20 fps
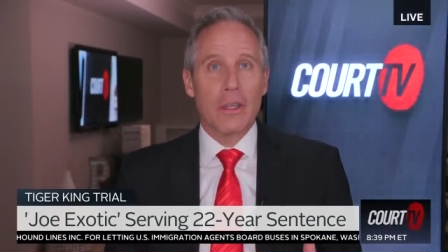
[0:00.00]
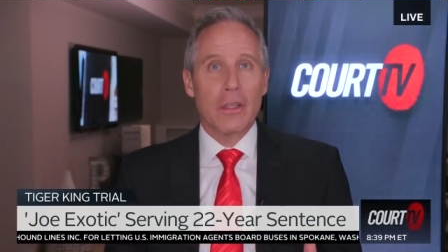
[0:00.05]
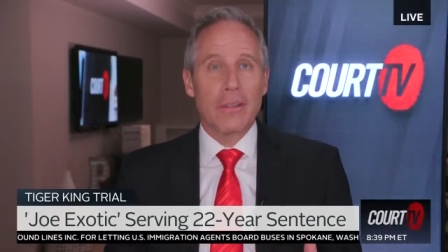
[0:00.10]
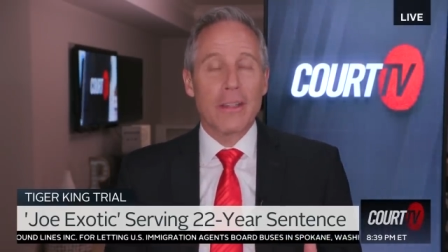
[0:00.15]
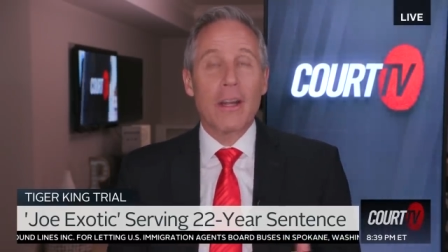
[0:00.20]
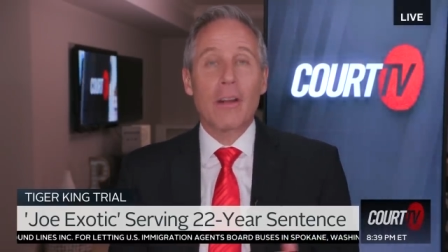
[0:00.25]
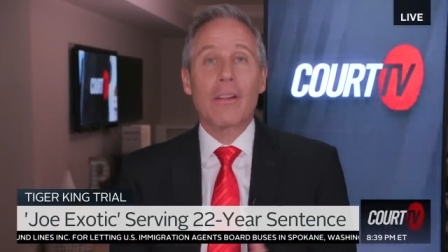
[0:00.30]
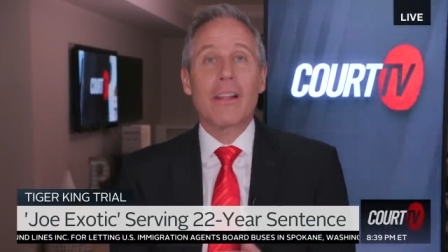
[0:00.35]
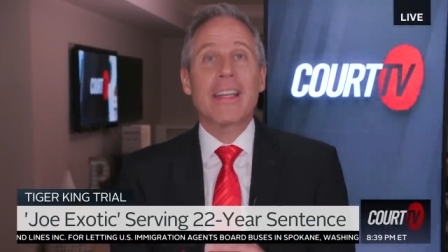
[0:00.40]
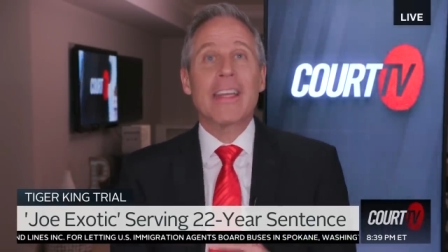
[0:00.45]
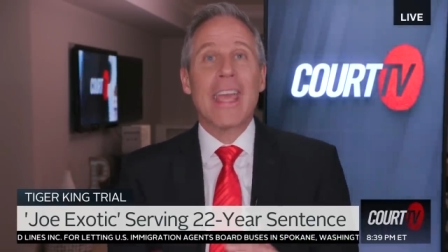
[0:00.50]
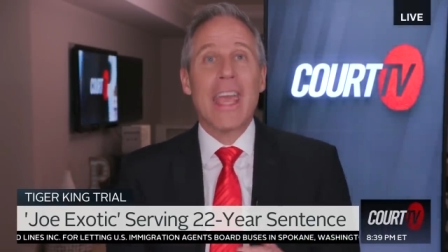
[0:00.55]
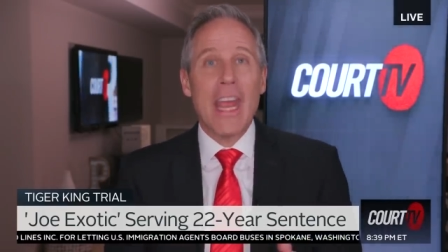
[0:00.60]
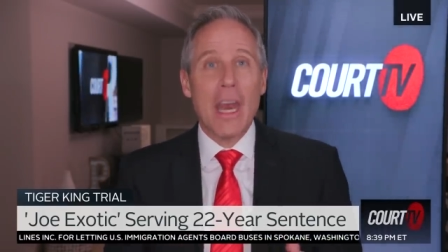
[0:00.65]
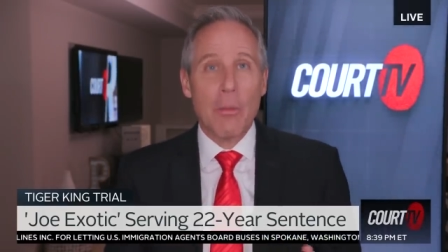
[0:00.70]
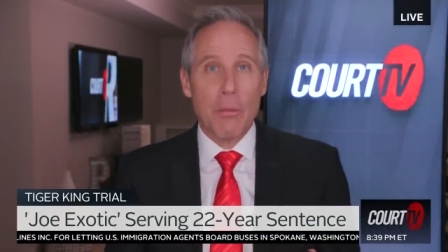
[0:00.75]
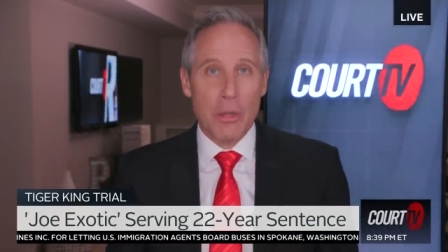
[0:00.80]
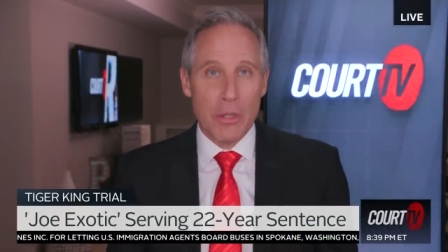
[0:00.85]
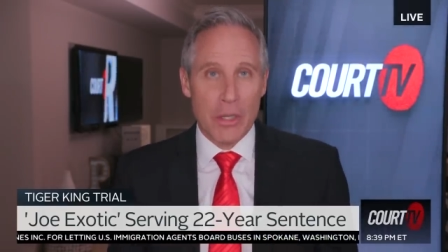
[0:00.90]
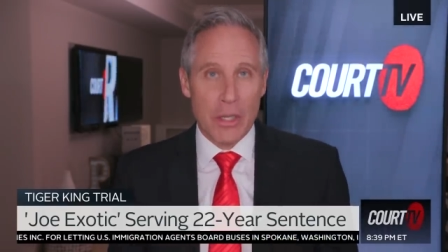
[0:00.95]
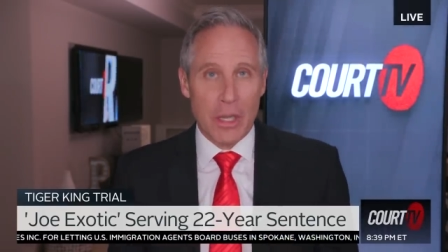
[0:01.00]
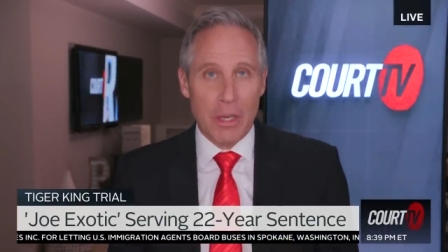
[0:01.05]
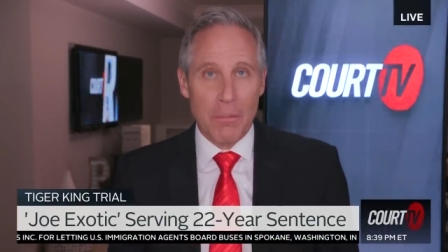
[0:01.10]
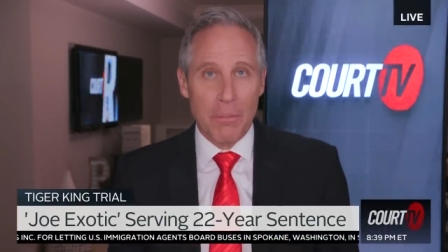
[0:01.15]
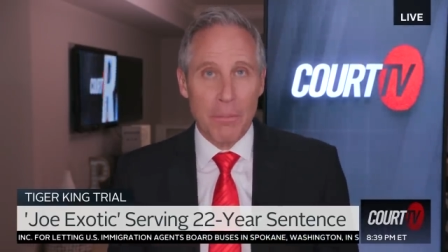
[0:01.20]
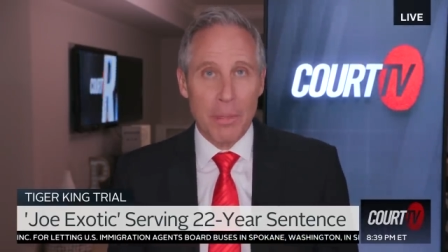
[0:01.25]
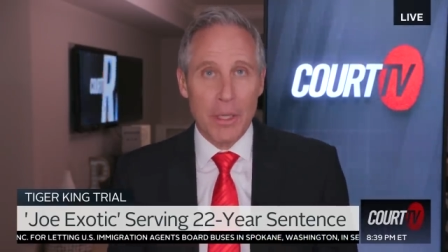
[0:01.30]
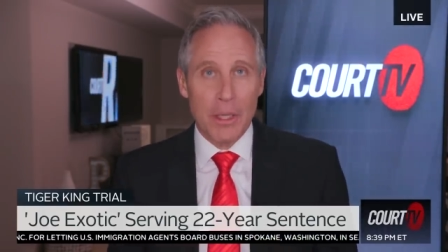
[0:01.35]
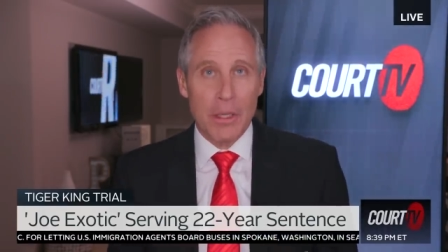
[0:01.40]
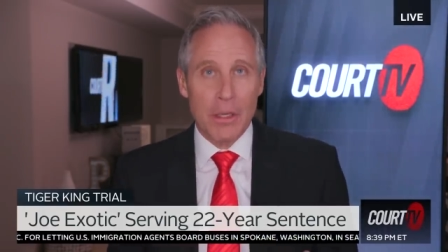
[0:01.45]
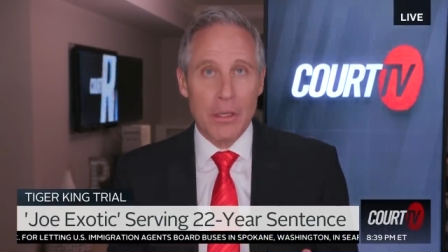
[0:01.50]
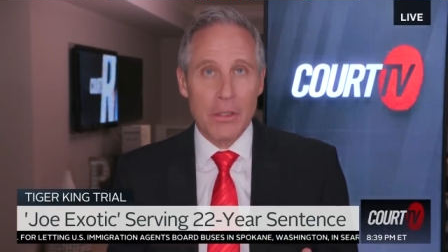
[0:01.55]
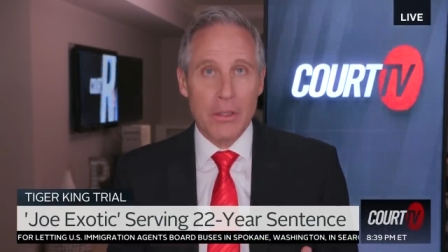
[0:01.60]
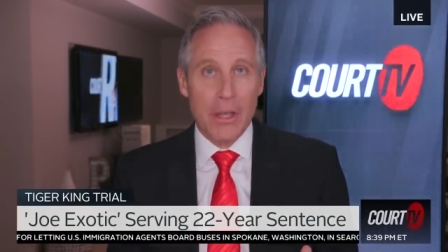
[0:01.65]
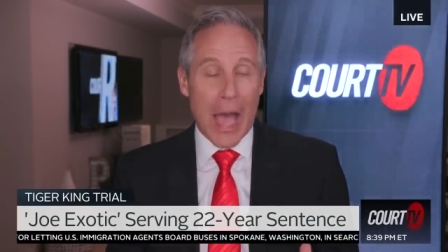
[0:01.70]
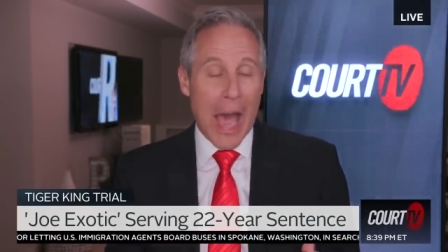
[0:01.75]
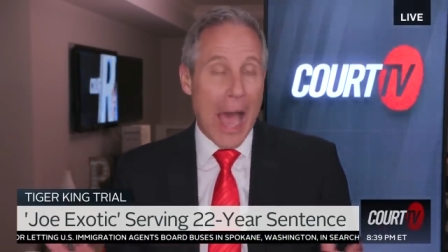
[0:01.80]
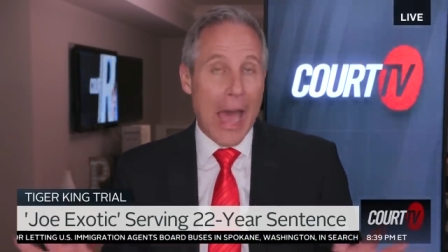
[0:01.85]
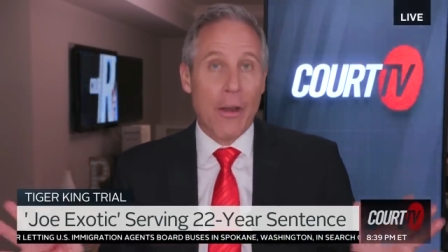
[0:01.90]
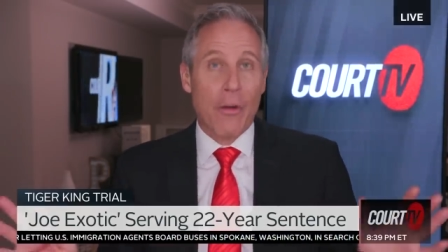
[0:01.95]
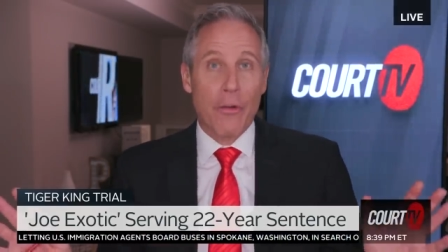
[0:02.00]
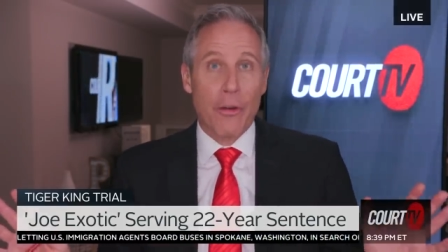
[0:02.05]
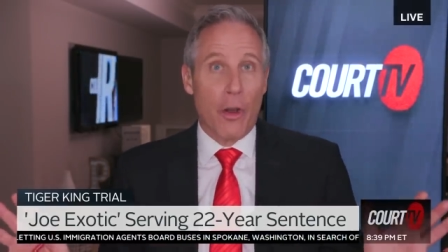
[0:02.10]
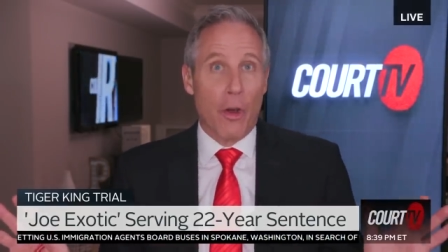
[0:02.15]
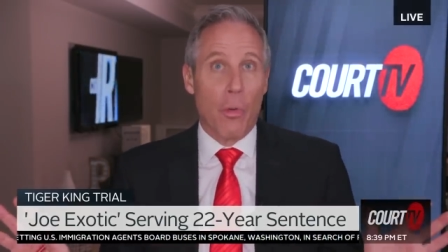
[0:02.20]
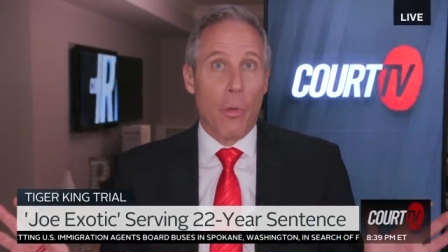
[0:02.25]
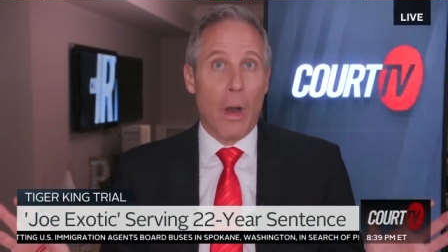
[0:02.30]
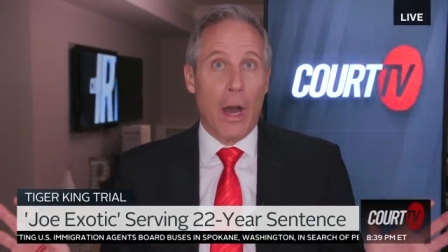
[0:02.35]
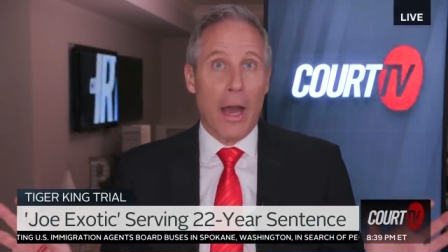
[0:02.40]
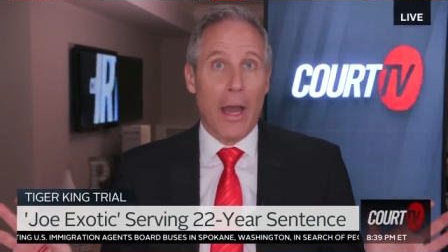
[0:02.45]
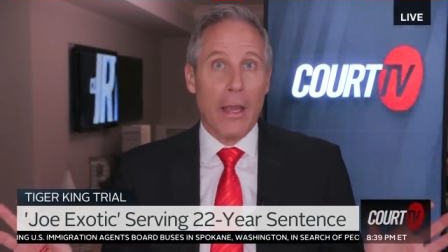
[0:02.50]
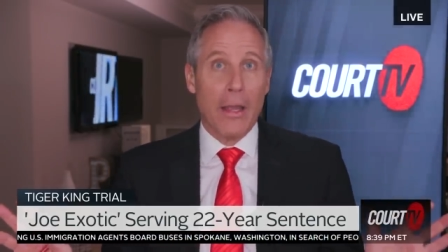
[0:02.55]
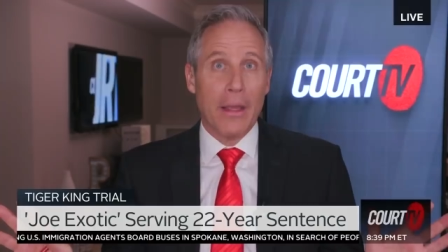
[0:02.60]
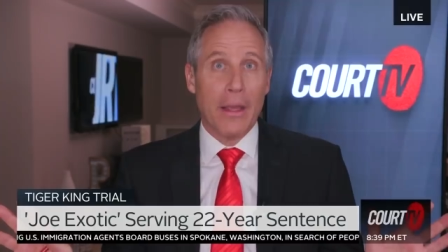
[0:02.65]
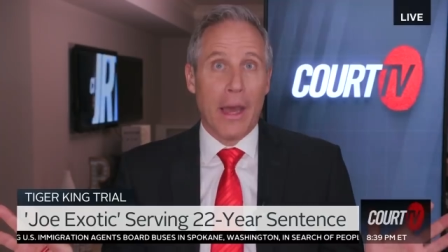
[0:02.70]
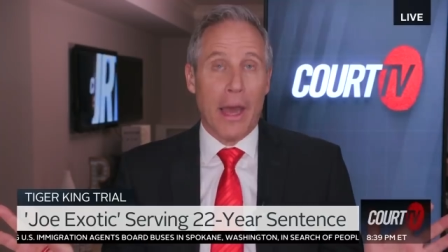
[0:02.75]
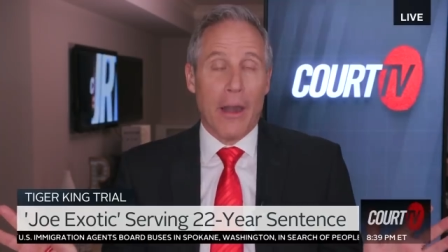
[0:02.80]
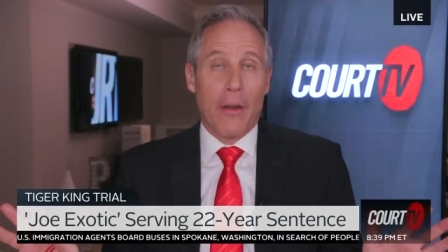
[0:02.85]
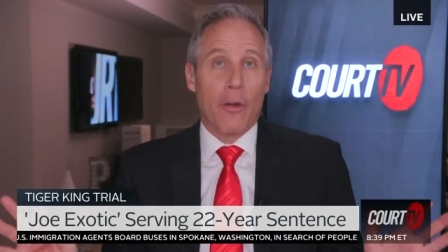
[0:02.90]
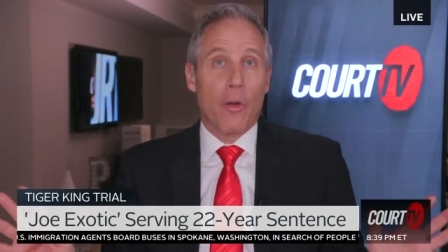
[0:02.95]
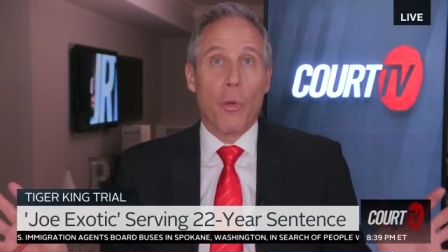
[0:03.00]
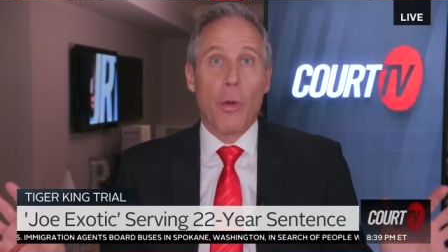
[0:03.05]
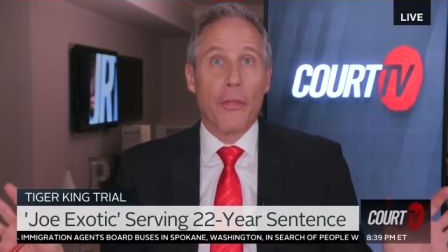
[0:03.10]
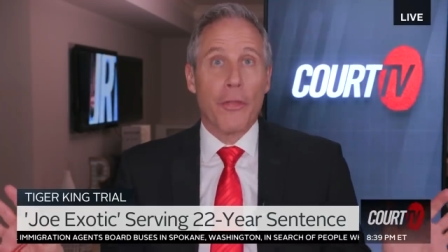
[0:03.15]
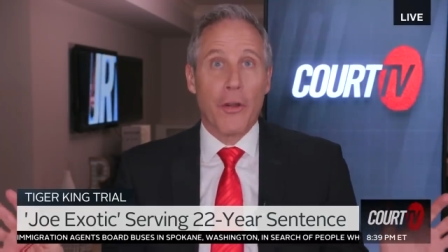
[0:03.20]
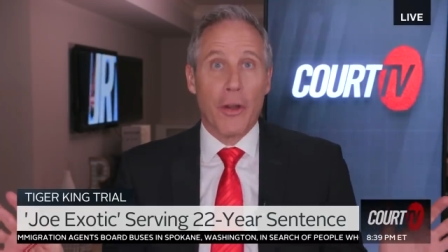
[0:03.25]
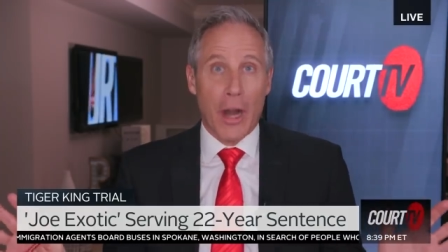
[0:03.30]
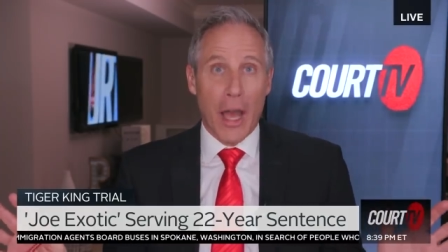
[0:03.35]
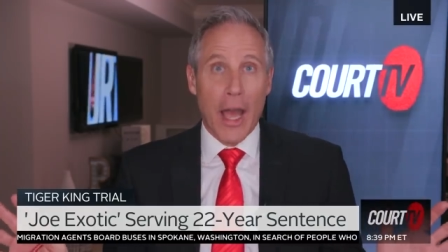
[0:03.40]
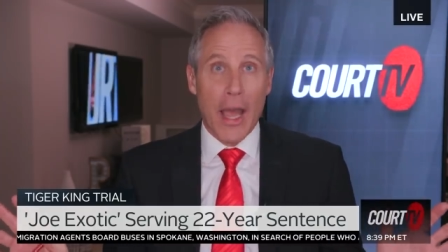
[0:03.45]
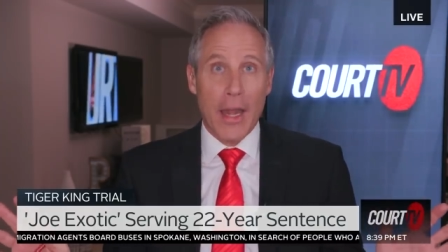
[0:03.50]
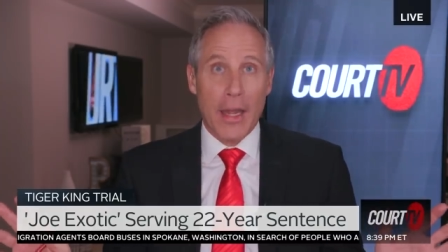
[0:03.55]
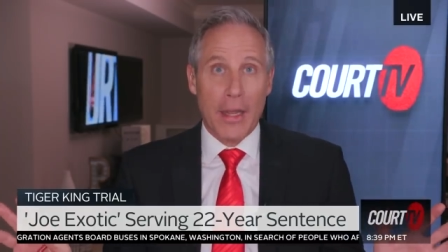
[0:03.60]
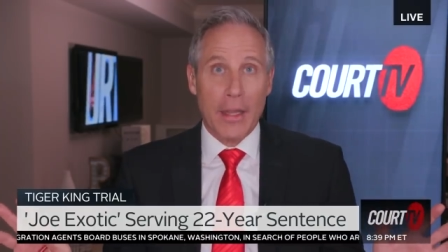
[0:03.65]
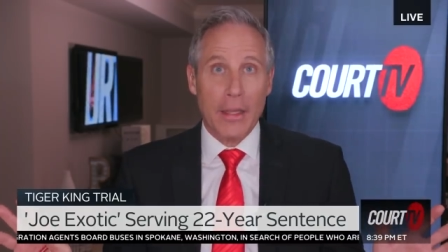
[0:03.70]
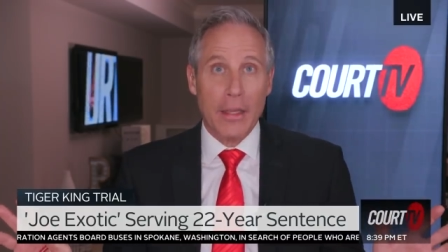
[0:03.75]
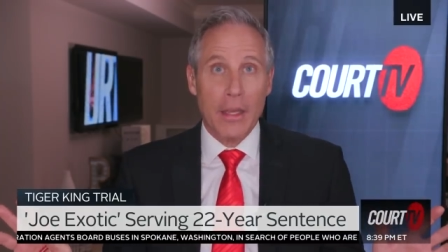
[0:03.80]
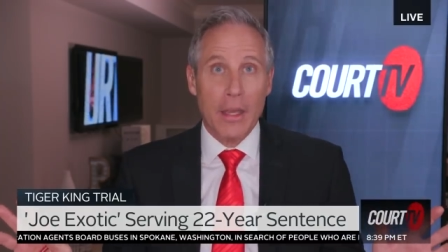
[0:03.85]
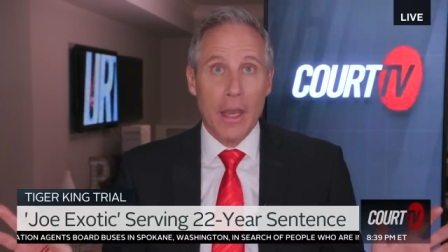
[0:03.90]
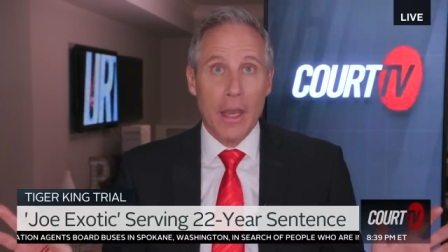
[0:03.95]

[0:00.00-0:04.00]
They don't let cameras in because I don't know why. I don't know what they're hiding,